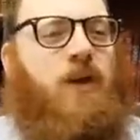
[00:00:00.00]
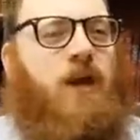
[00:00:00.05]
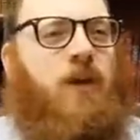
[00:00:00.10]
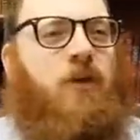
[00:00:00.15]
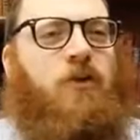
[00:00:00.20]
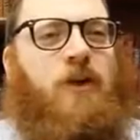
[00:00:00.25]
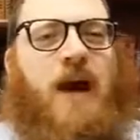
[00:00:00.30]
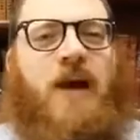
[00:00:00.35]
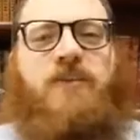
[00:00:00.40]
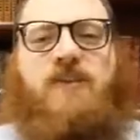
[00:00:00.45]

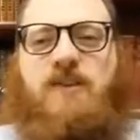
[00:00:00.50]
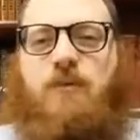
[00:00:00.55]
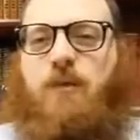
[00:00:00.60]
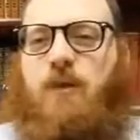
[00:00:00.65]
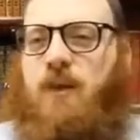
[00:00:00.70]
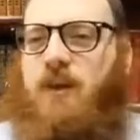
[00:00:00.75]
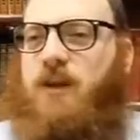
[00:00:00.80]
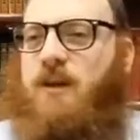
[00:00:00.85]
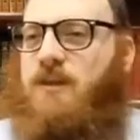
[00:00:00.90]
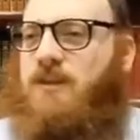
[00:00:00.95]
grounded
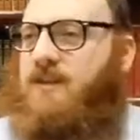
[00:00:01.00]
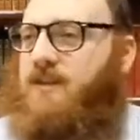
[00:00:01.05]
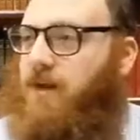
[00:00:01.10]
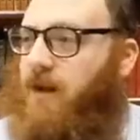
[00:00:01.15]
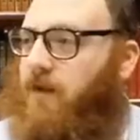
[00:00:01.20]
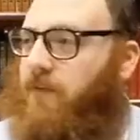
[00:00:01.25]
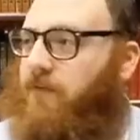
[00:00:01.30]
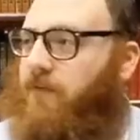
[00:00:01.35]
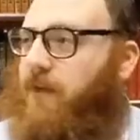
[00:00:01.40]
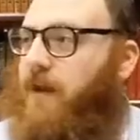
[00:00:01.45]
within
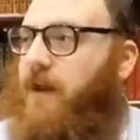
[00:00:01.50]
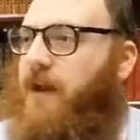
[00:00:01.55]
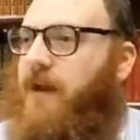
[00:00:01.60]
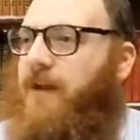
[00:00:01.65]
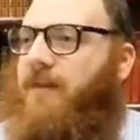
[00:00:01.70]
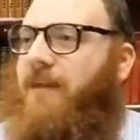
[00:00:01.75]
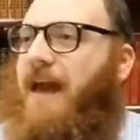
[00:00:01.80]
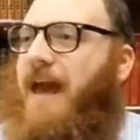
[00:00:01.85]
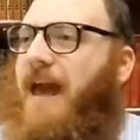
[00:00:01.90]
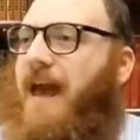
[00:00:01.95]
itself.
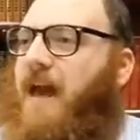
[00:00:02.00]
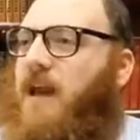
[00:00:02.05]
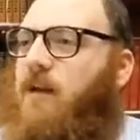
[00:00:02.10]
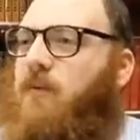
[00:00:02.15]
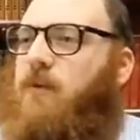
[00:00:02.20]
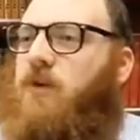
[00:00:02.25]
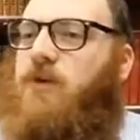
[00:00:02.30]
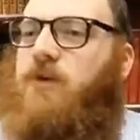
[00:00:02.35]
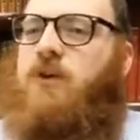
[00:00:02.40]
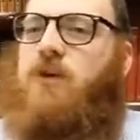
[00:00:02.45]
The
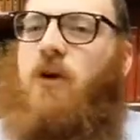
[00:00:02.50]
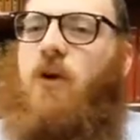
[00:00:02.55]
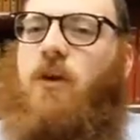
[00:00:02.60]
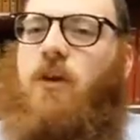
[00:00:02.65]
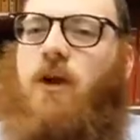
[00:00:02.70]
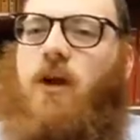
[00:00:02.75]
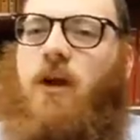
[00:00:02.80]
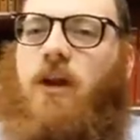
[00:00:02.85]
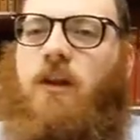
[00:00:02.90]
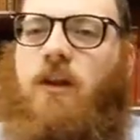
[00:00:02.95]
animal
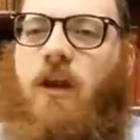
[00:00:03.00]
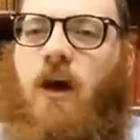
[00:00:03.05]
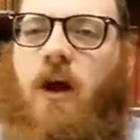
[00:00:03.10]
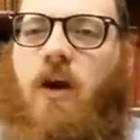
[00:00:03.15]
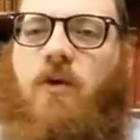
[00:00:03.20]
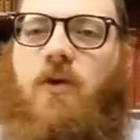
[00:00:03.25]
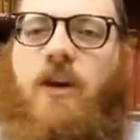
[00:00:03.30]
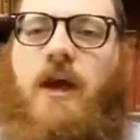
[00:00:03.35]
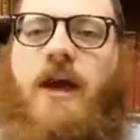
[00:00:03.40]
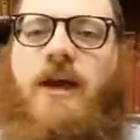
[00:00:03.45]
soul
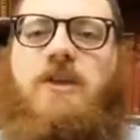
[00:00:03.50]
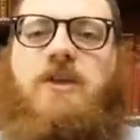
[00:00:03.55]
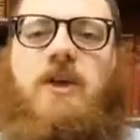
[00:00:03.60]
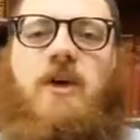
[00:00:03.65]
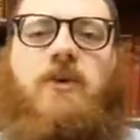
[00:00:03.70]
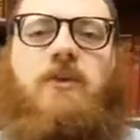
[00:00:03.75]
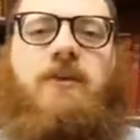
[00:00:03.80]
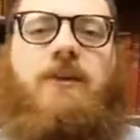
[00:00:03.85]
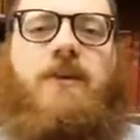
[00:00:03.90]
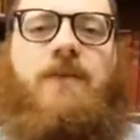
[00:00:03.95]
alone has
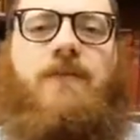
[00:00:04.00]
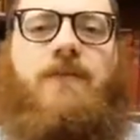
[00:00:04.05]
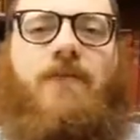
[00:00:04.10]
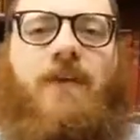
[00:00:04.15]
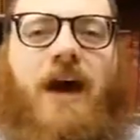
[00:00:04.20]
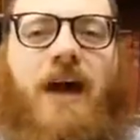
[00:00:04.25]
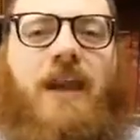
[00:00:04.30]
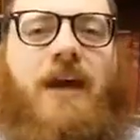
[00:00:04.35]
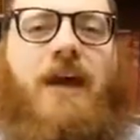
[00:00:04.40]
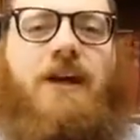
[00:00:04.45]
only
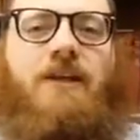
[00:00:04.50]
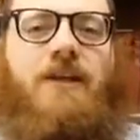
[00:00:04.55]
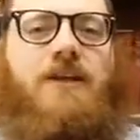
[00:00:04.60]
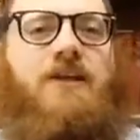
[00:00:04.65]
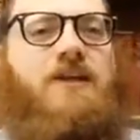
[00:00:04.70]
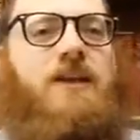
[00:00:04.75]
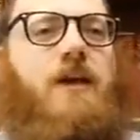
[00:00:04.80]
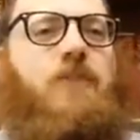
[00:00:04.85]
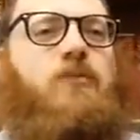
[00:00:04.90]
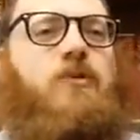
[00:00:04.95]
finite
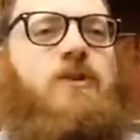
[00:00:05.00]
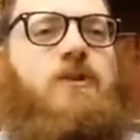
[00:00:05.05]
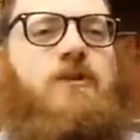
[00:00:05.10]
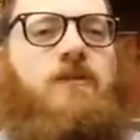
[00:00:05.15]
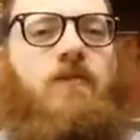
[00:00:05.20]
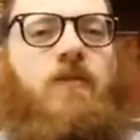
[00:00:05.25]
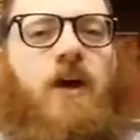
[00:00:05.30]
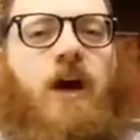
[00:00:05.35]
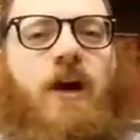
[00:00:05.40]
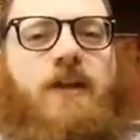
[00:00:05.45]
conceptions
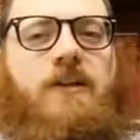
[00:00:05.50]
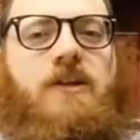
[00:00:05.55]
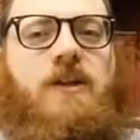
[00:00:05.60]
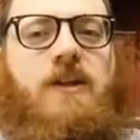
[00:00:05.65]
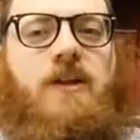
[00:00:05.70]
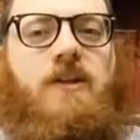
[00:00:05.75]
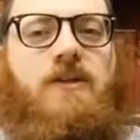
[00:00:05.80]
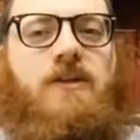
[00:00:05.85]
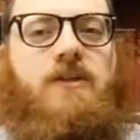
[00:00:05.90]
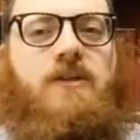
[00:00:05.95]
of
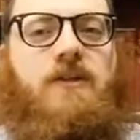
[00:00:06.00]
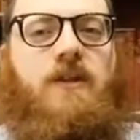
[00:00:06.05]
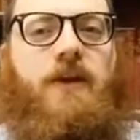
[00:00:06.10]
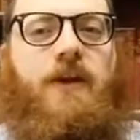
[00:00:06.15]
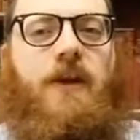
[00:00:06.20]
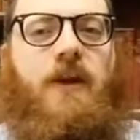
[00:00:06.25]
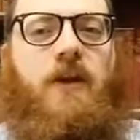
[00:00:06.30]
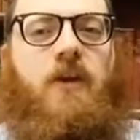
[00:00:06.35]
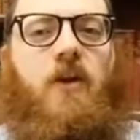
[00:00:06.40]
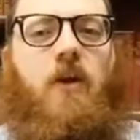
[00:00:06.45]
godliness.
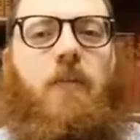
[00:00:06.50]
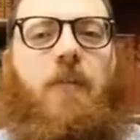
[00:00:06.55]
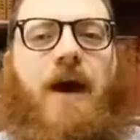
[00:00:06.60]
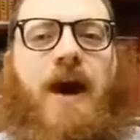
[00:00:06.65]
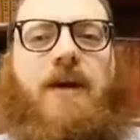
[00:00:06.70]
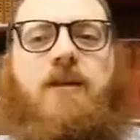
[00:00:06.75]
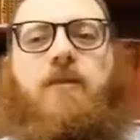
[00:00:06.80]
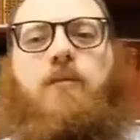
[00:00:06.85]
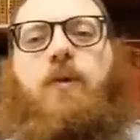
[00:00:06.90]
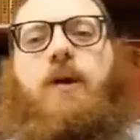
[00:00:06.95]
No
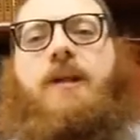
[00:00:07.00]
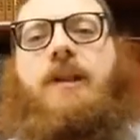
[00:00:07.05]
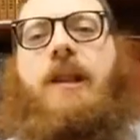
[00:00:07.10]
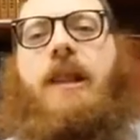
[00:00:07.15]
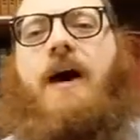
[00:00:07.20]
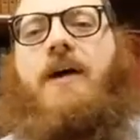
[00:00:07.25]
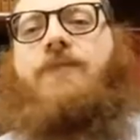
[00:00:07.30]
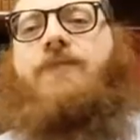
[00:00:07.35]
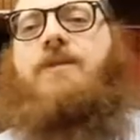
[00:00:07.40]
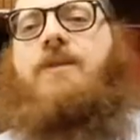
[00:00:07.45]
matter what
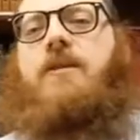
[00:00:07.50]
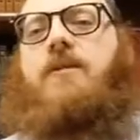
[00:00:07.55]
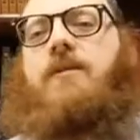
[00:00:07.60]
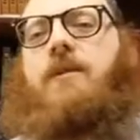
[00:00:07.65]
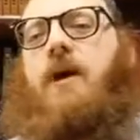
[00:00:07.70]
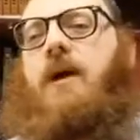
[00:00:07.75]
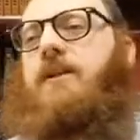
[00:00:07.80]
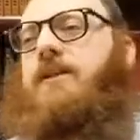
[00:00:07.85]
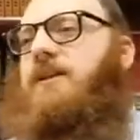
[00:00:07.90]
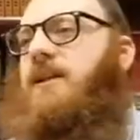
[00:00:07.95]
lofty
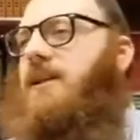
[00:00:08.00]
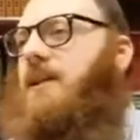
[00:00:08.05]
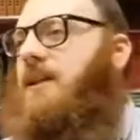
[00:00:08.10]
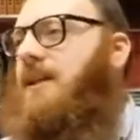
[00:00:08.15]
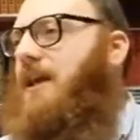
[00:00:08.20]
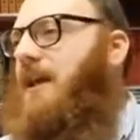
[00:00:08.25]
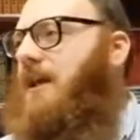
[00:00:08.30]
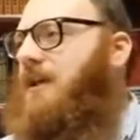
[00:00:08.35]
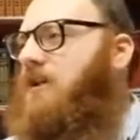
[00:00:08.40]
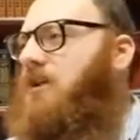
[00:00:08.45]
thoughts it
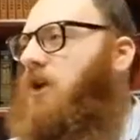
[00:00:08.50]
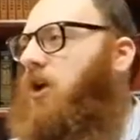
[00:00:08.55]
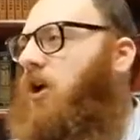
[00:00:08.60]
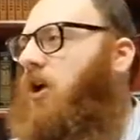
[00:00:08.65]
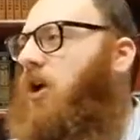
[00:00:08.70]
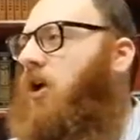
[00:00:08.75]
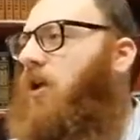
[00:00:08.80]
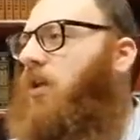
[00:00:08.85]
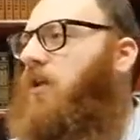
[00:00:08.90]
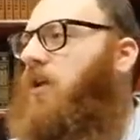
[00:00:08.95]
thinks,
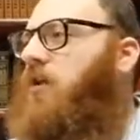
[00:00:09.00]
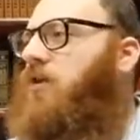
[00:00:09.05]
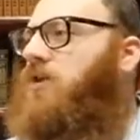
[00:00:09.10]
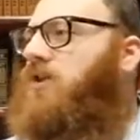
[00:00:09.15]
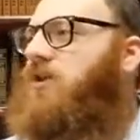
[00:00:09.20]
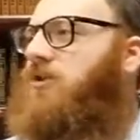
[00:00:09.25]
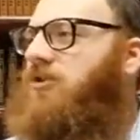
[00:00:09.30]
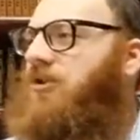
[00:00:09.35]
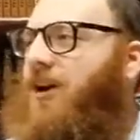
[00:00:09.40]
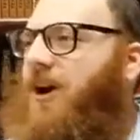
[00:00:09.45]
all
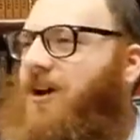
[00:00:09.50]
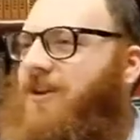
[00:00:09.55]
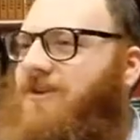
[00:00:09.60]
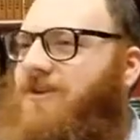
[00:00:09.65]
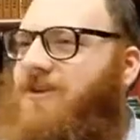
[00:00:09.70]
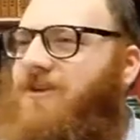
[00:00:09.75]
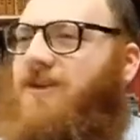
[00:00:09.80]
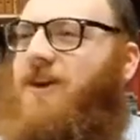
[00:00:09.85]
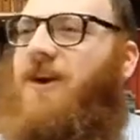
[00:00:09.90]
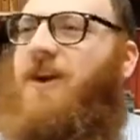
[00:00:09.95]
those
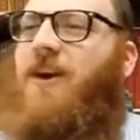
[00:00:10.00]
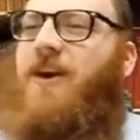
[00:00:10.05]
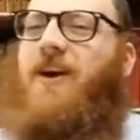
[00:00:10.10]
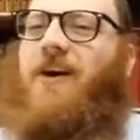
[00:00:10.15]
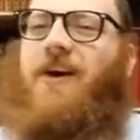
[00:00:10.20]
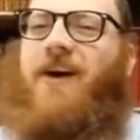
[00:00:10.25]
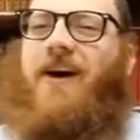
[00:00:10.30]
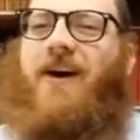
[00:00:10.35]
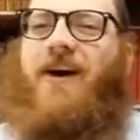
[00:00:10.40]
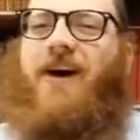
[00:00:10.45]
thoughts
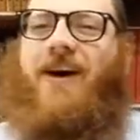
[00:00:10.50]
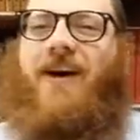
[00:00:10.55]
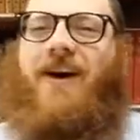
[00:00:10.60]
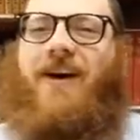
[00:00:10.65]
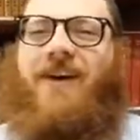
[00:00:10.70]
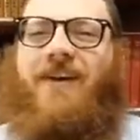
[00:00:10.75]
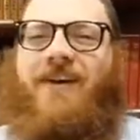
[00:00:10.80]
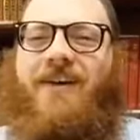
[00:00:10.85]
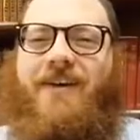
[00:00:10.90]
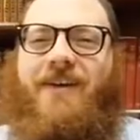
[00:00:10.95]
are